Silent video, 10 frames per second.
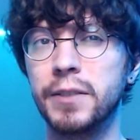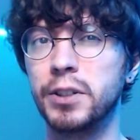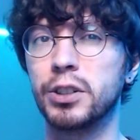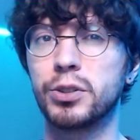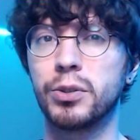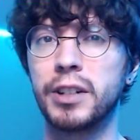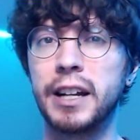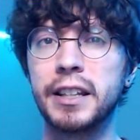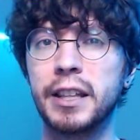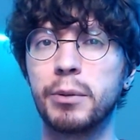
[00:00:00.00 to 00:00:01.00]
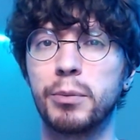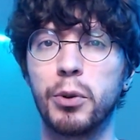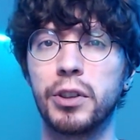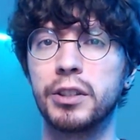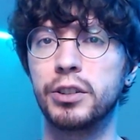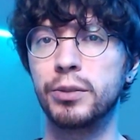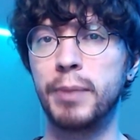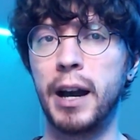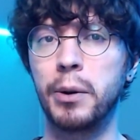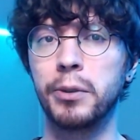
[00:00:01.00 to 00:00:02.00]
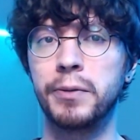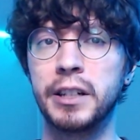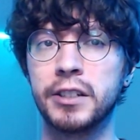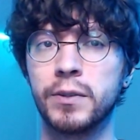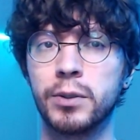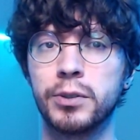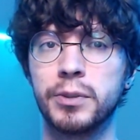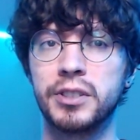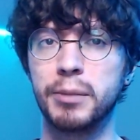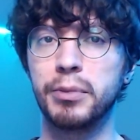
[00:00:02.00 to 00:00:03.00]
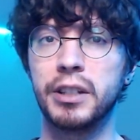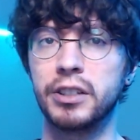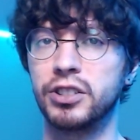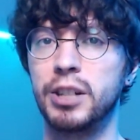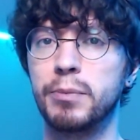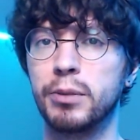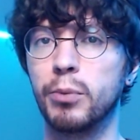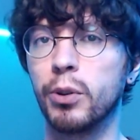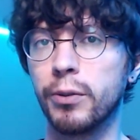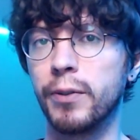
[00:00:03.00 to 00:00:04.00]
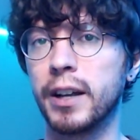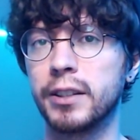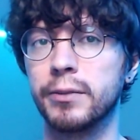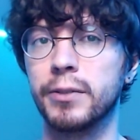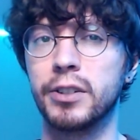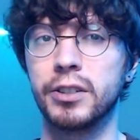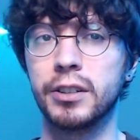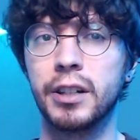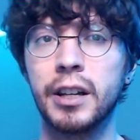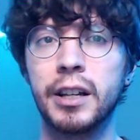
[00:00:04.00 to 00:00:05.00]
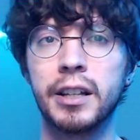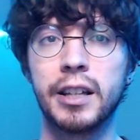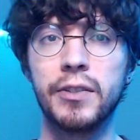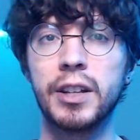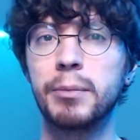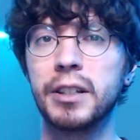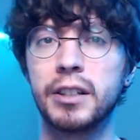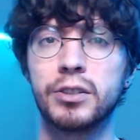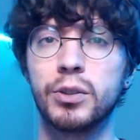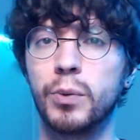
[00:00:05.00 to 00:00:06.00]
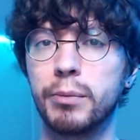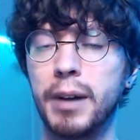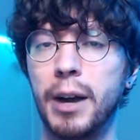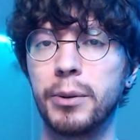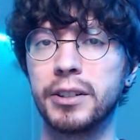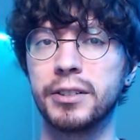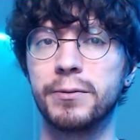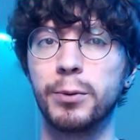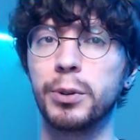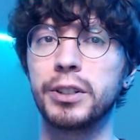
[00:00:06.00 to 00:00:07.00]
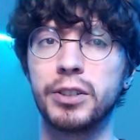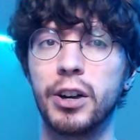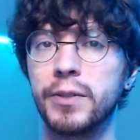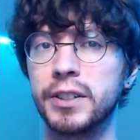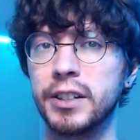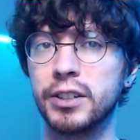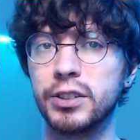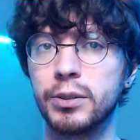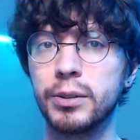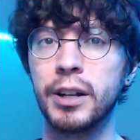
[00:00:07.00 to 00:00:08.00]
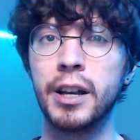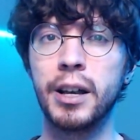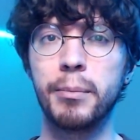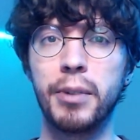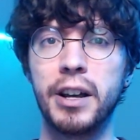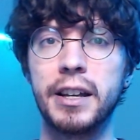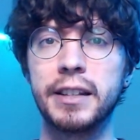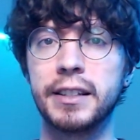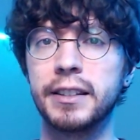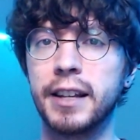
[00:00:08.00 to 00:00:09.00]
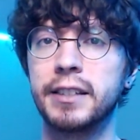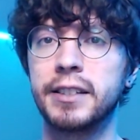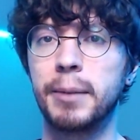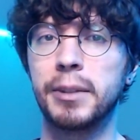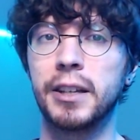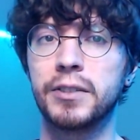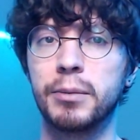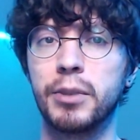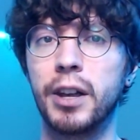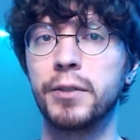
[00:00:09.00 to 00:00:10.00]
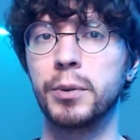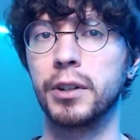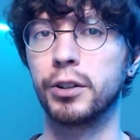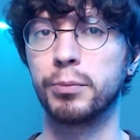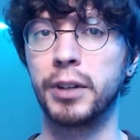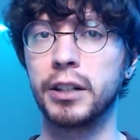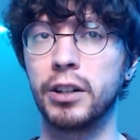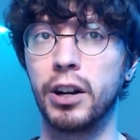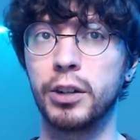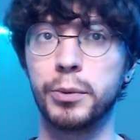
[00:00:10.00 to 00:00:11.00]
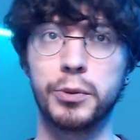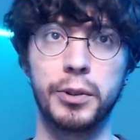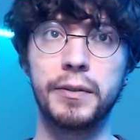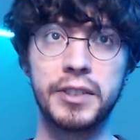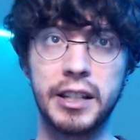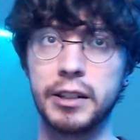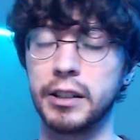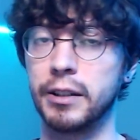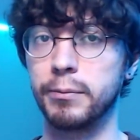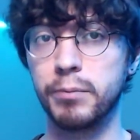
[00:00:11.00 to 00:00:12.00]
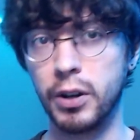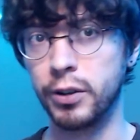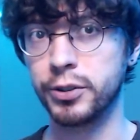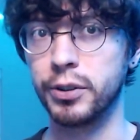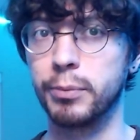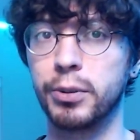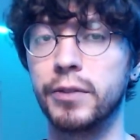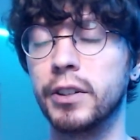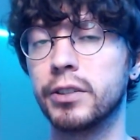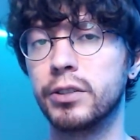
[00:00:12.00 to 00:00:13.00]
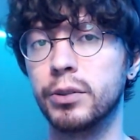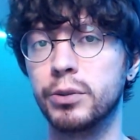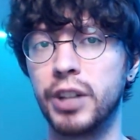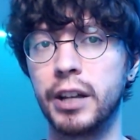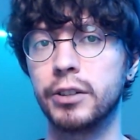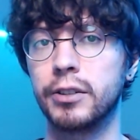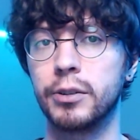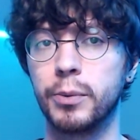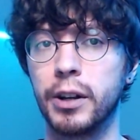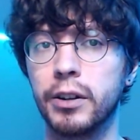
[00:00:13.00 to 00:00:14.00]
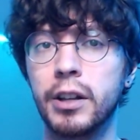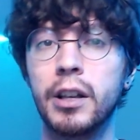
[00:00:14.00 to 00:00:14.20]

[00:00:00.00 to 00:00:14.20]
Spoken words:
you destroyed anything with more than 2 power, Phoenix Force was simply a cheaper, more effective Vision. Giving him the additional 1 power doesn't fully solve his issue, but it's a nice step to give some love to an underplayed card, which we've seen in also the previous 2 changes as well.